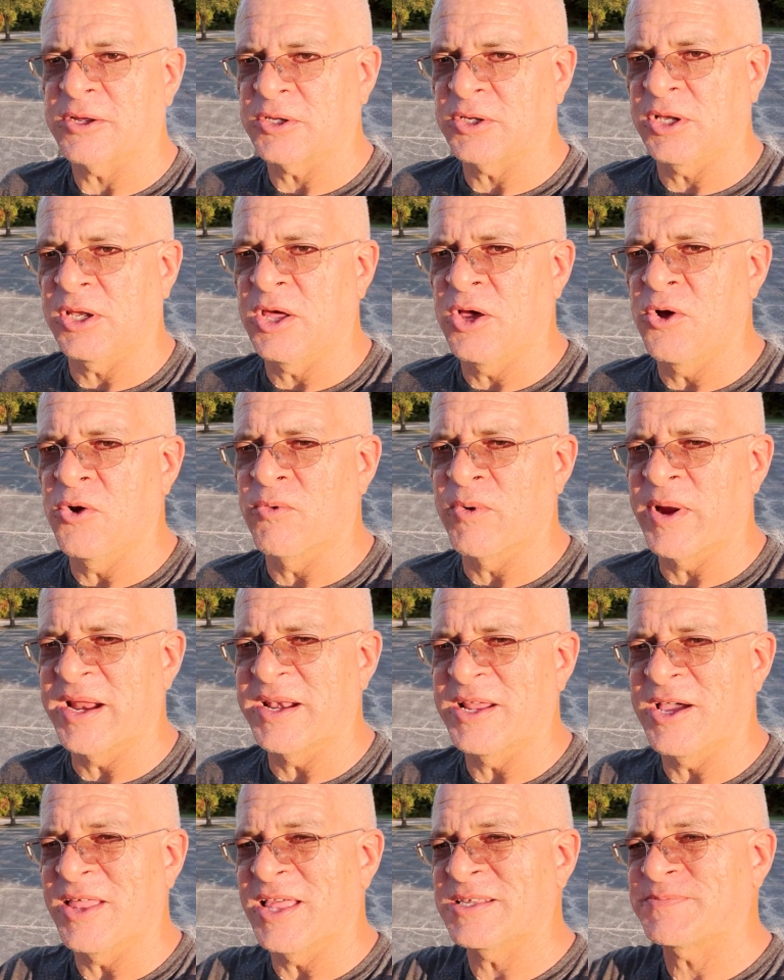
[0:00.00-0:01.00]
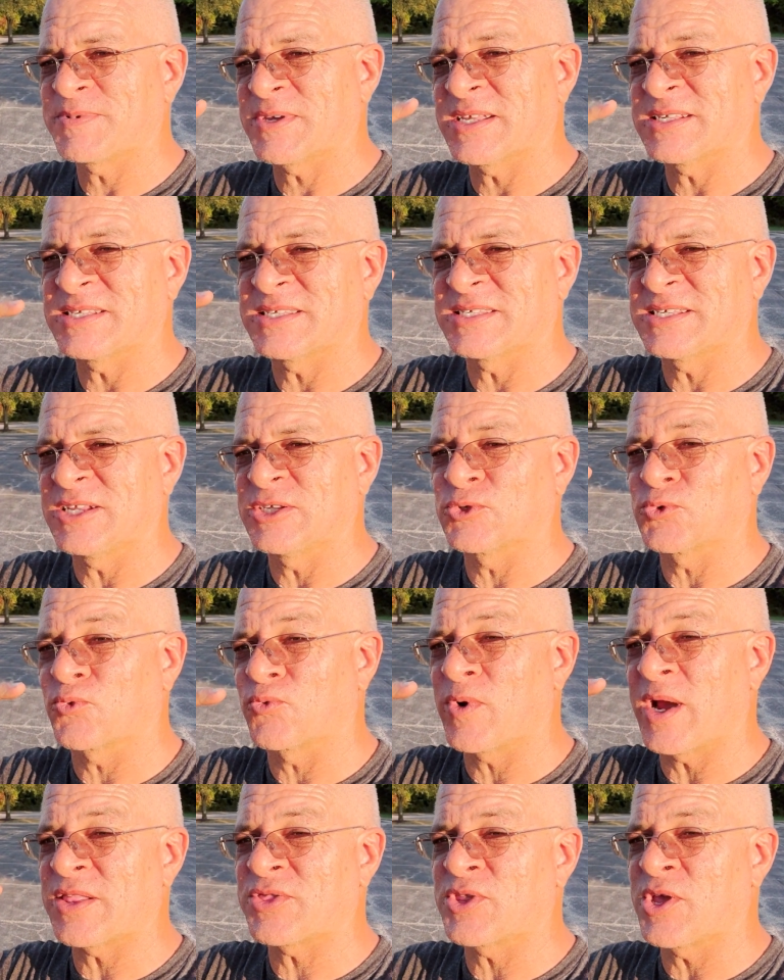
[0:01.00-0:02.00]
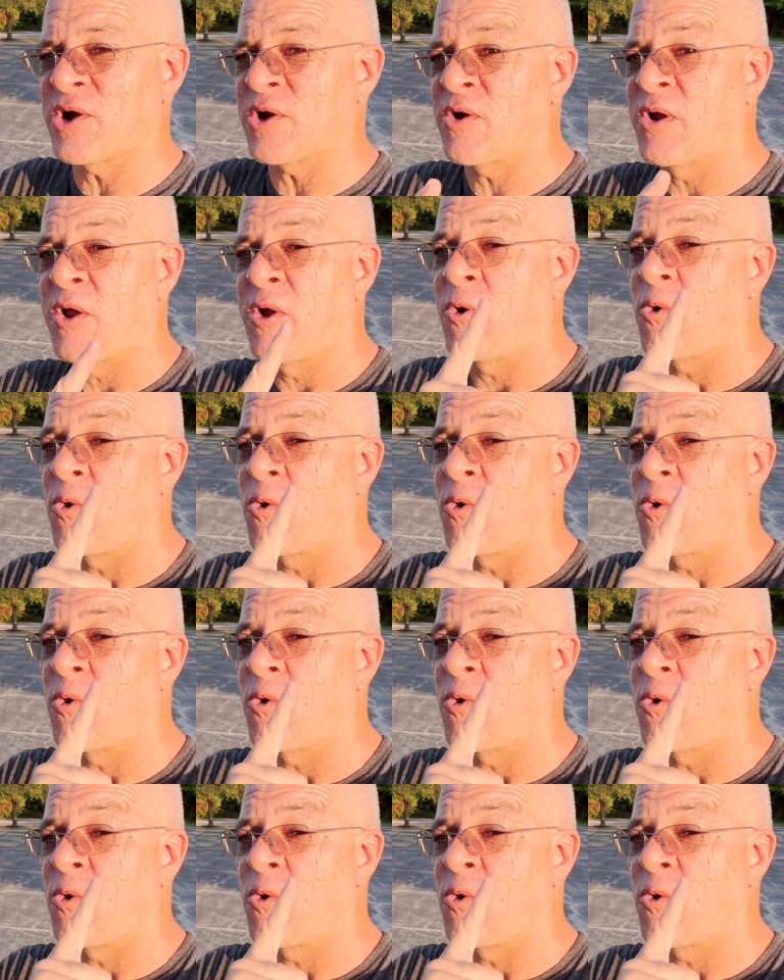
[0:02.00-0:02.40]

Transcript: glow right now. That's because the sun's right there,